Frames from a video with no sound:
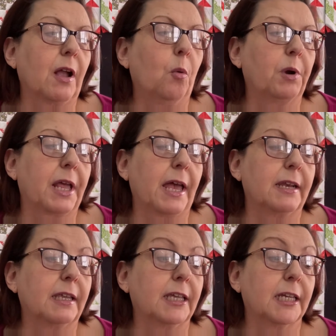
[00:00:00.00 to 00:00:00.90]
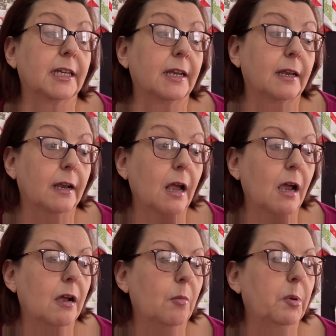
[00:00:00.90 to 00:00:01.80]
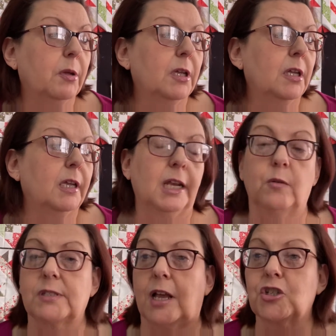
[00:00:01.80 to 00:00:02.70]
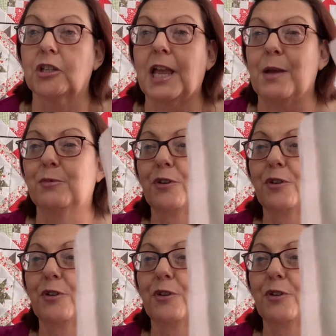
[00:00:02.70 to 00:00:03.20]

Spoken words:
I went ahead and kitted it up, and I was actually able to